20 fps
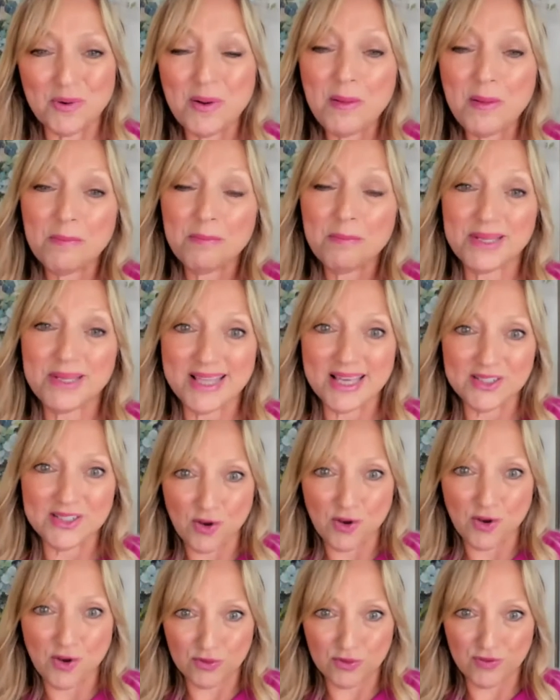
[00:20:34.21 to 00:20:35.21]
but they
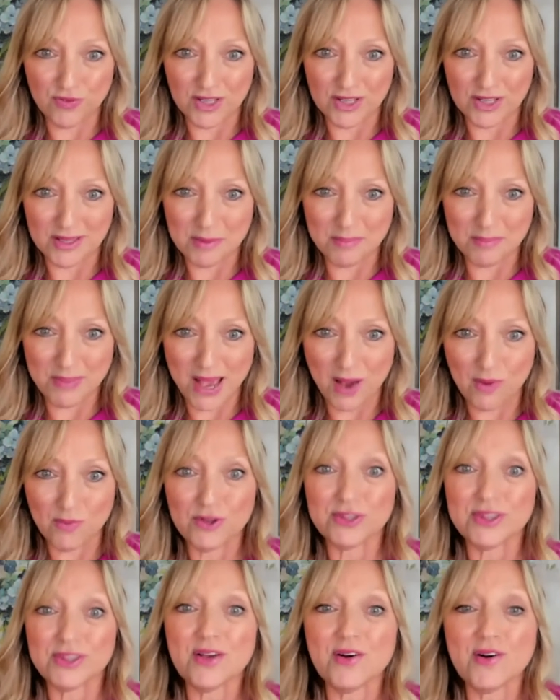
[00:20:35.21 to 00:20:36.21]
don't feel empowered.
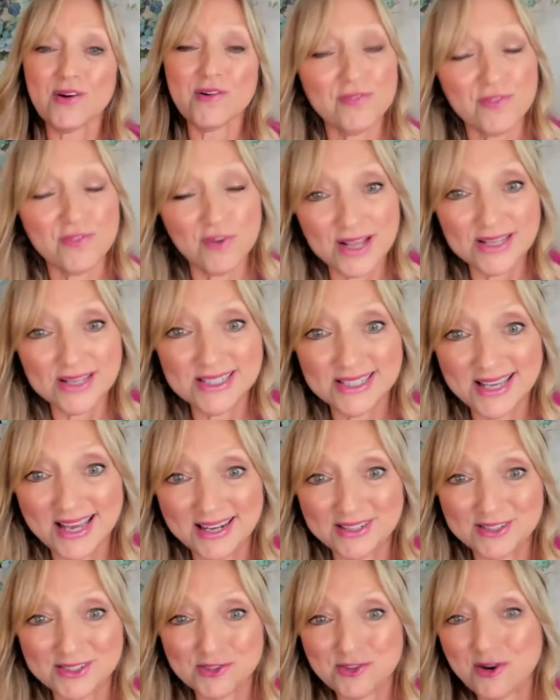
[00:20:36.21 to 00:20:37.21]
They're afraid to get in
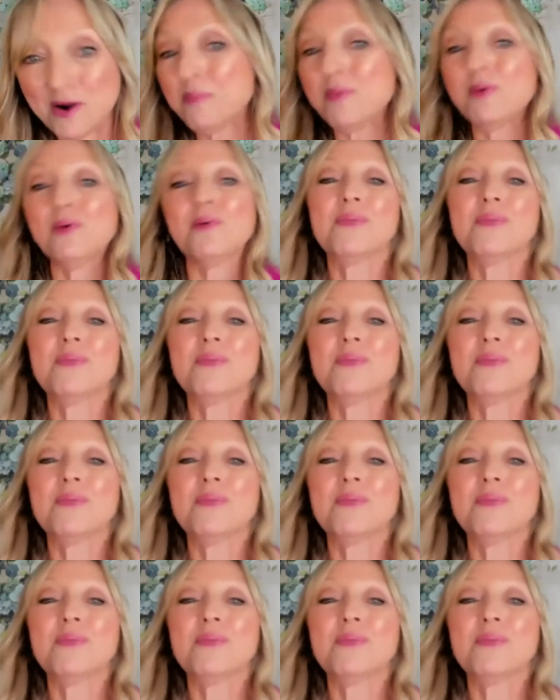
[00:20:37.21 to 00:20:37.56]
trouble.